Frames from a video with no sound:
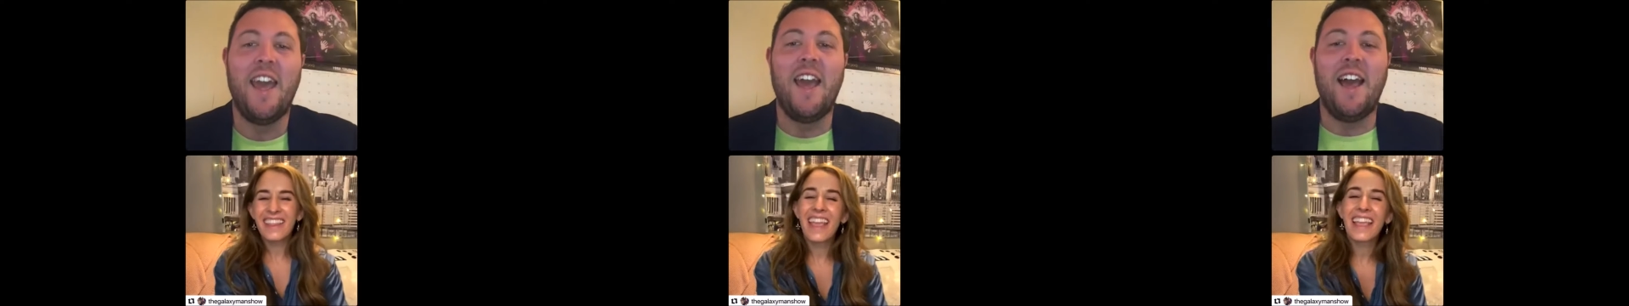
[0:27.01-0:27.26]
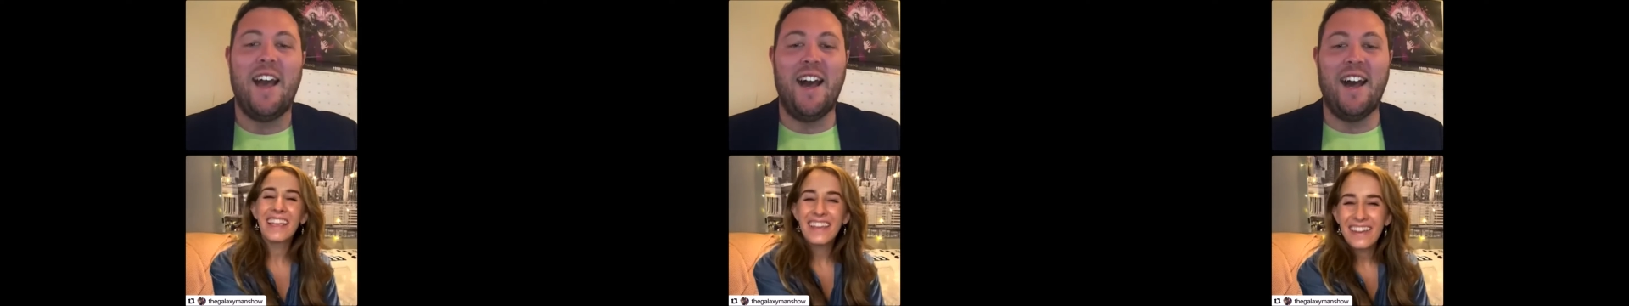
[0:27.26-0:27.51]

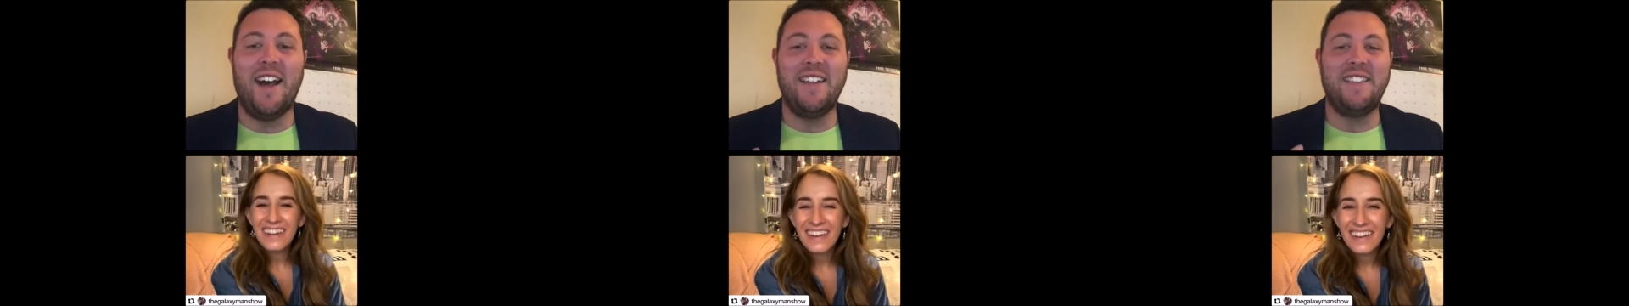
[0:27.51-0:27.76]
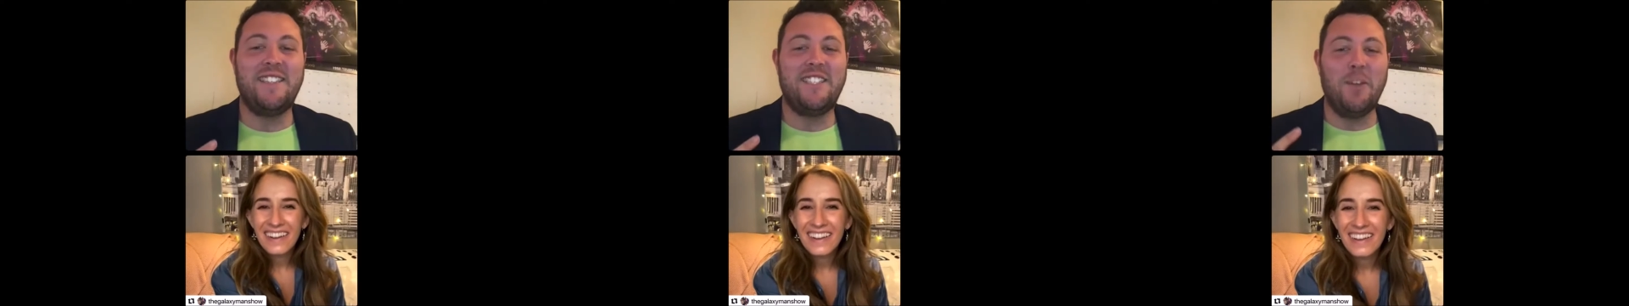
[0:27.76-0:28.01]
Speaker 1: Thank you. Uh,
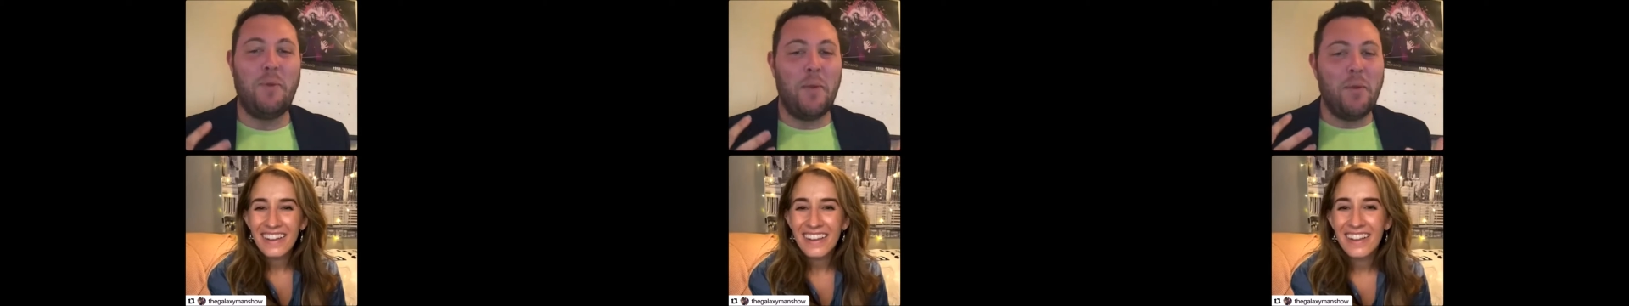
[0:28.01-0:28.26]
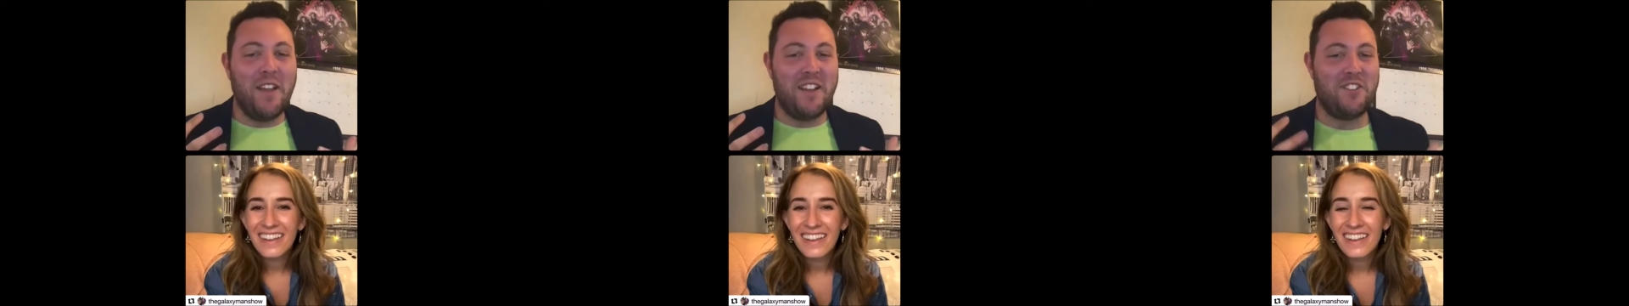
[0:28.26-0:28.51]
so
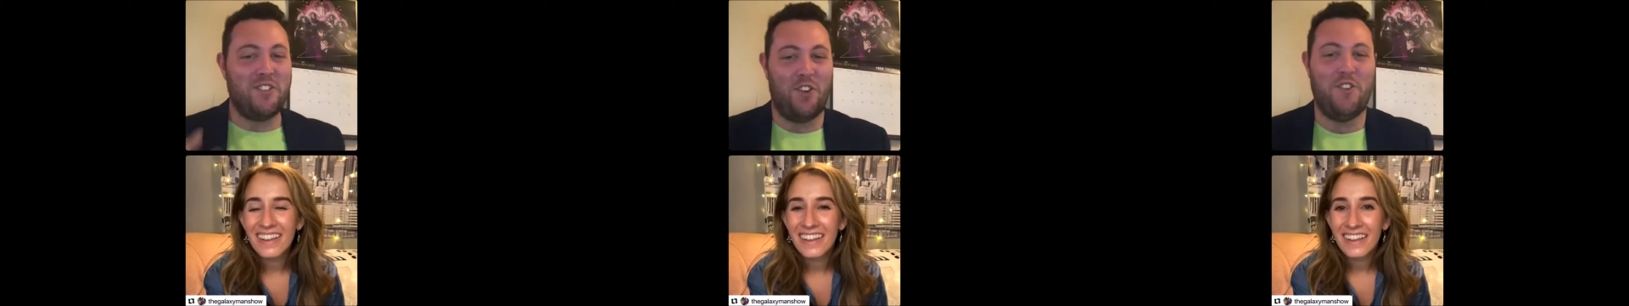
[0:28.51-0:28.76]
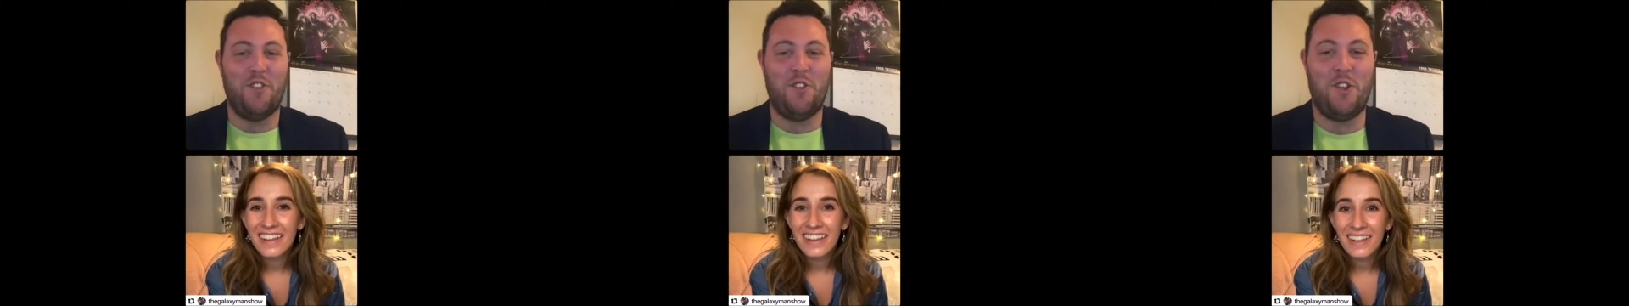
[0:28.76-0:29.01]
people that
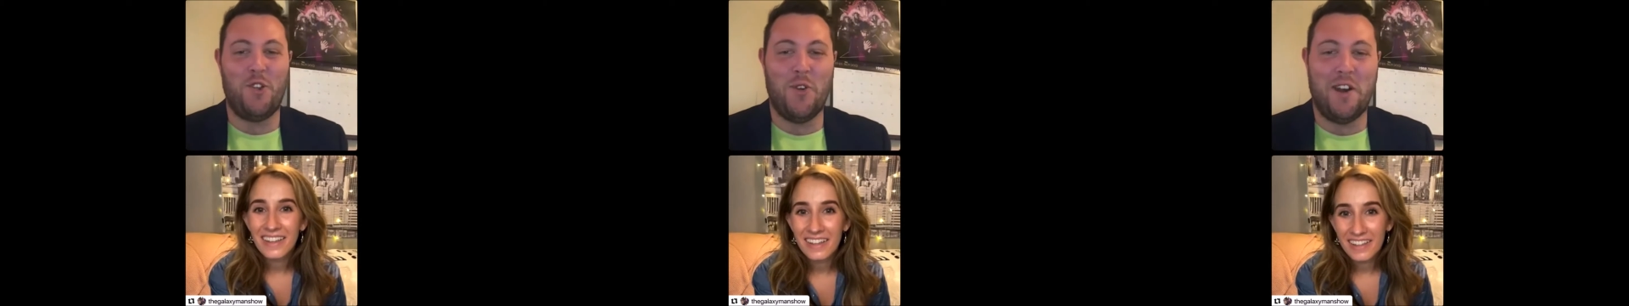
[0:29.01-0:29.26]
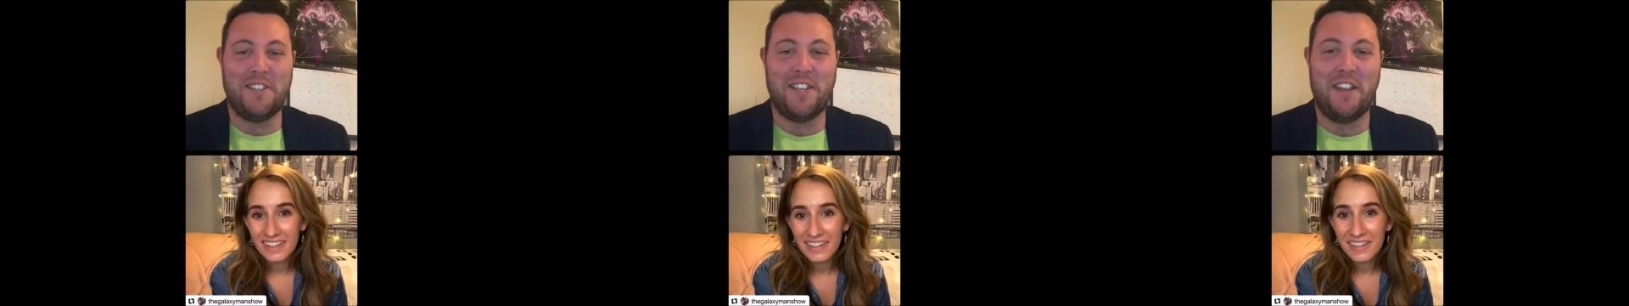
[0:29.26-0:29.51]
don't know who
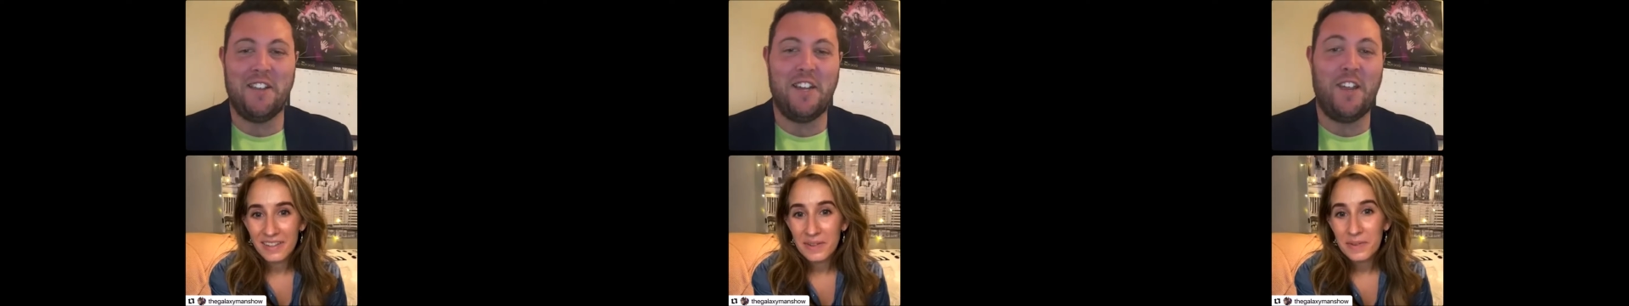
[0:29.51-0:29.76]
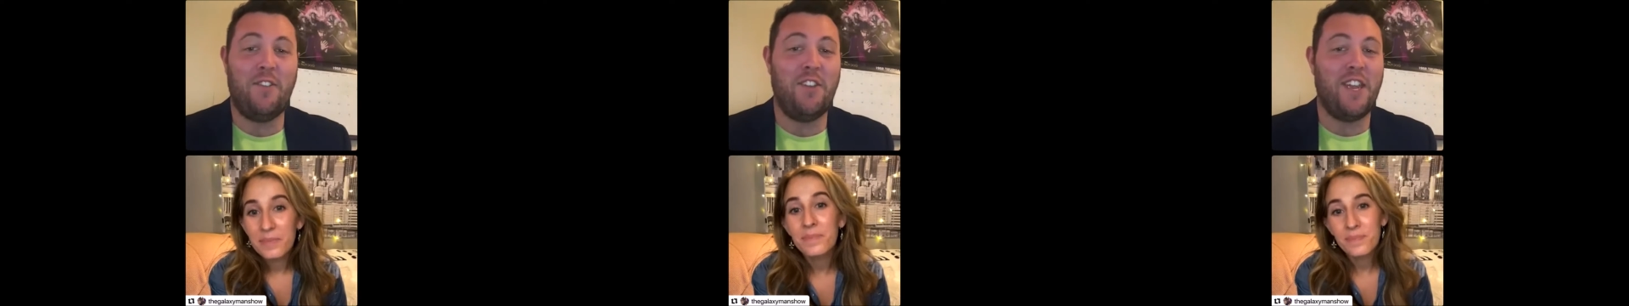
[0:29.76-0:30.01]
you are,
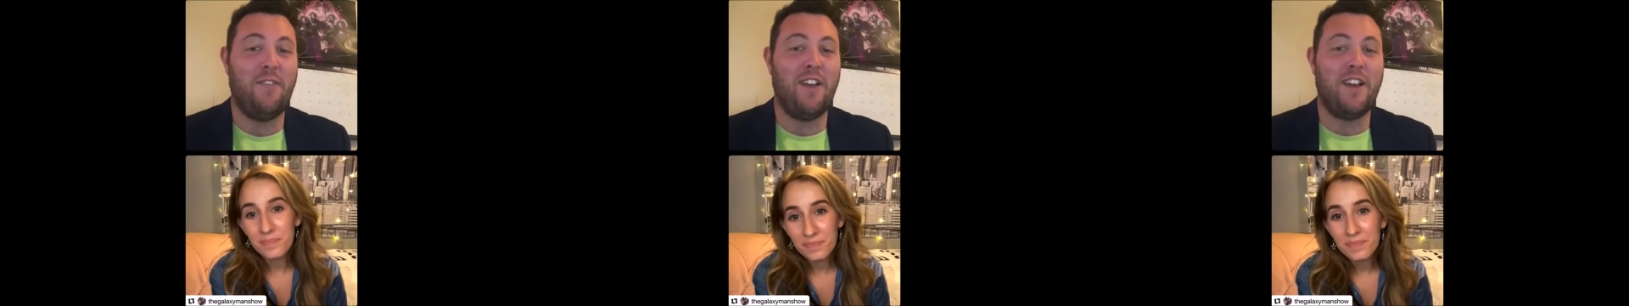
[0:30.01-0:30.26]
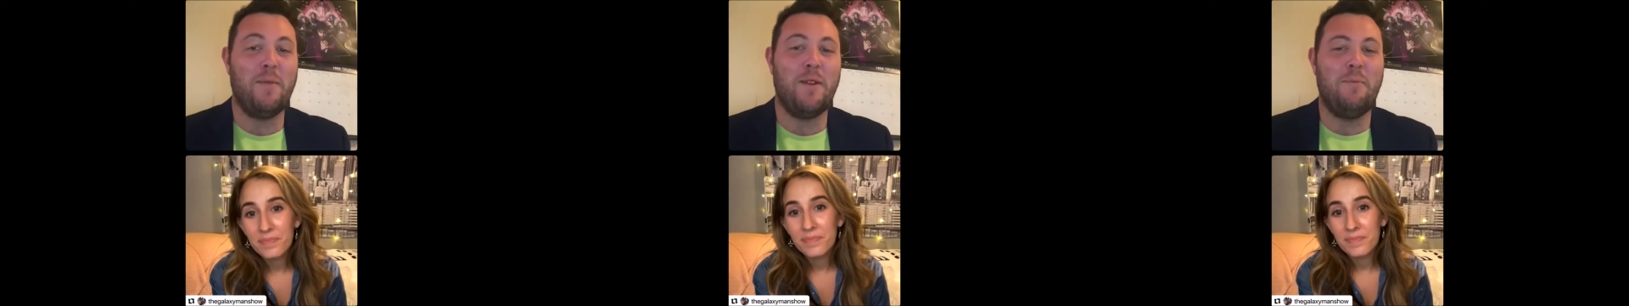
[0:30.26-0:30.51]
Taylor, if you give
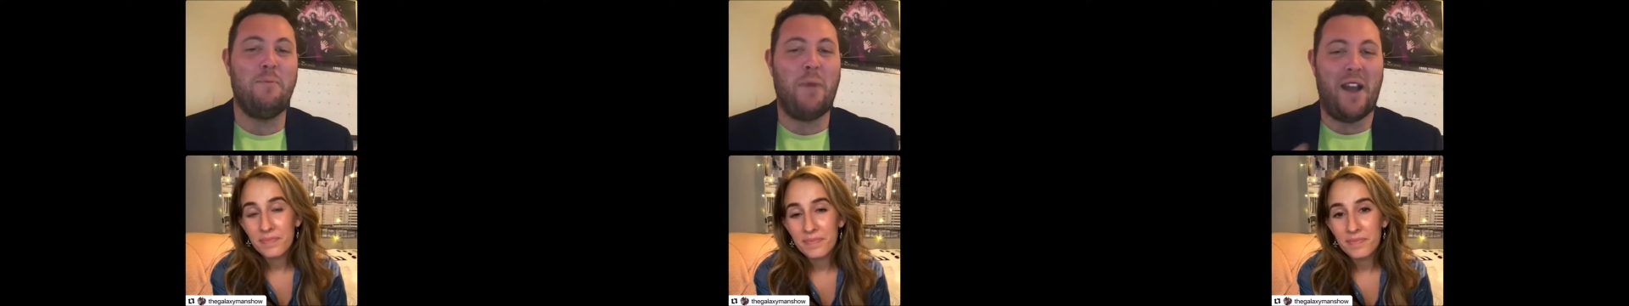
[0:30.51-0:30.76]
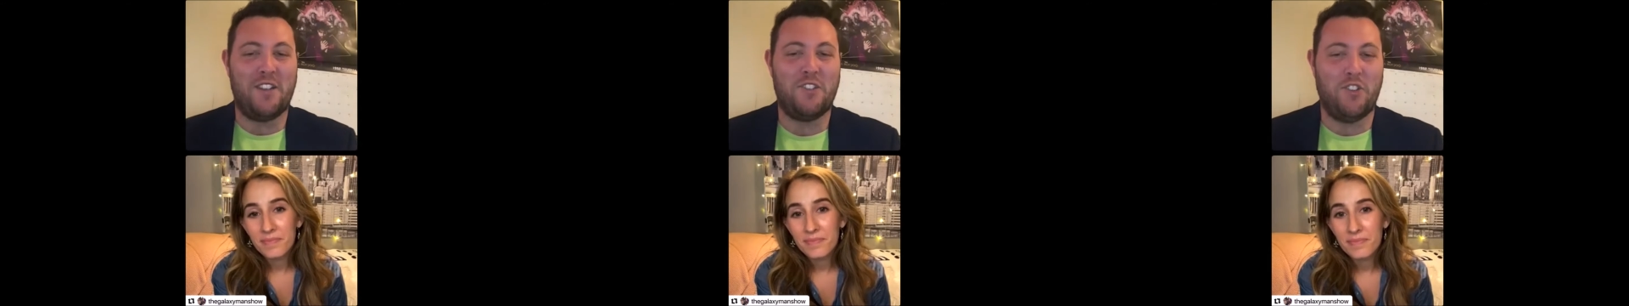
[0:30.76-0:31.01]
like a bit of
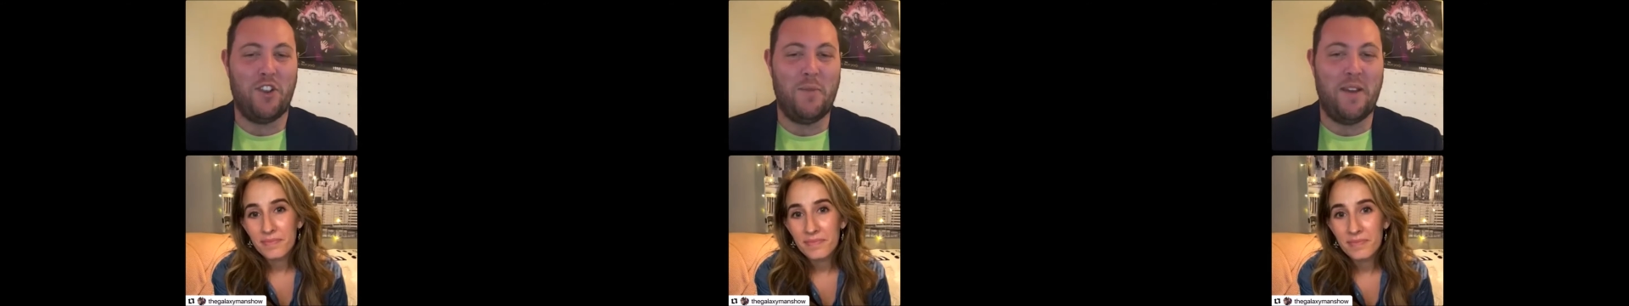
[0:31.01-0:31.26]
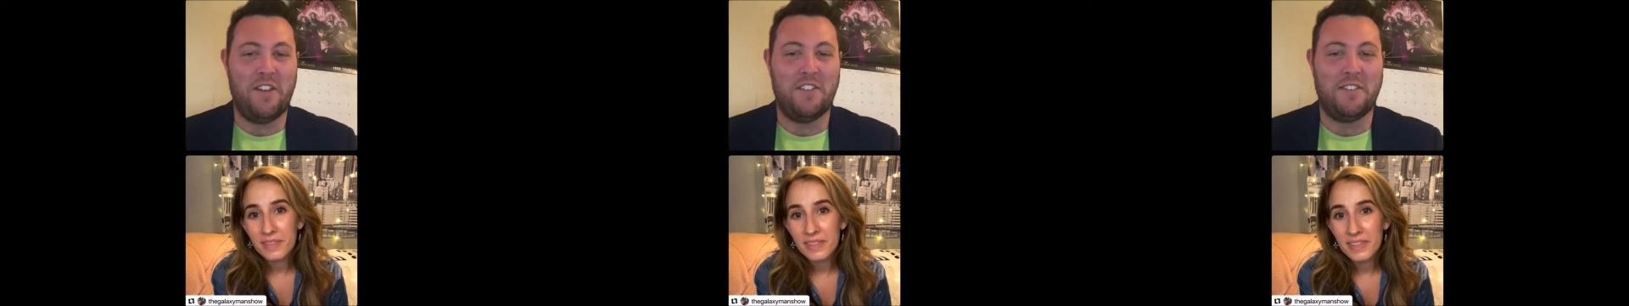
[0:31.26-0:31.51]
backstory
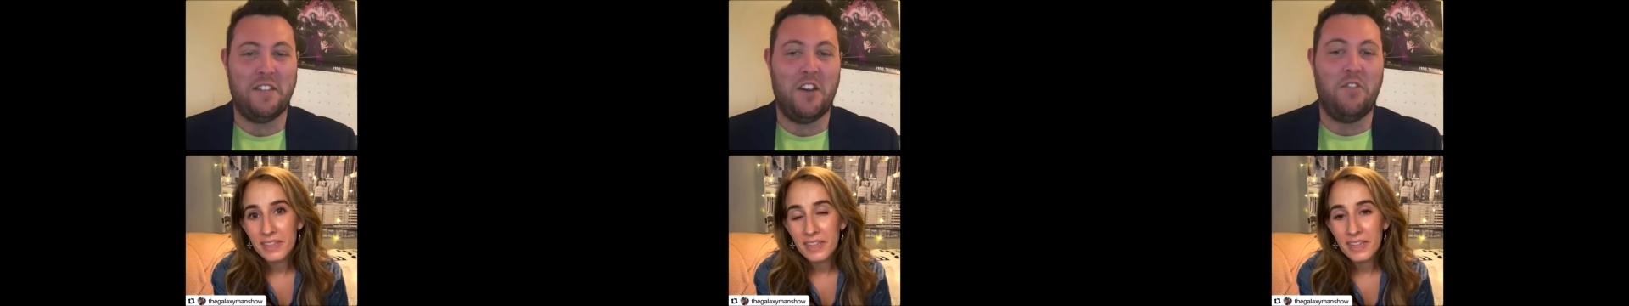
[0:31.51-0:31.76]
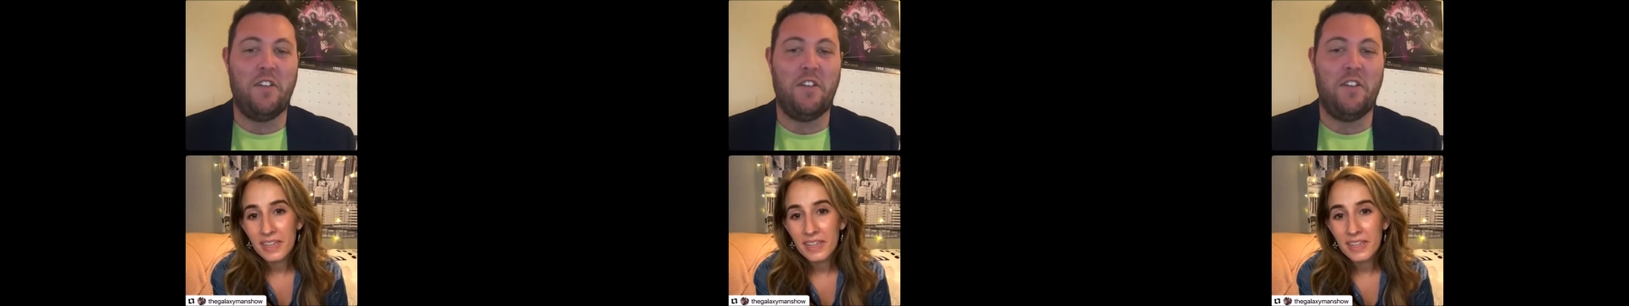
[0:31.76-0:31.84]
about yourself,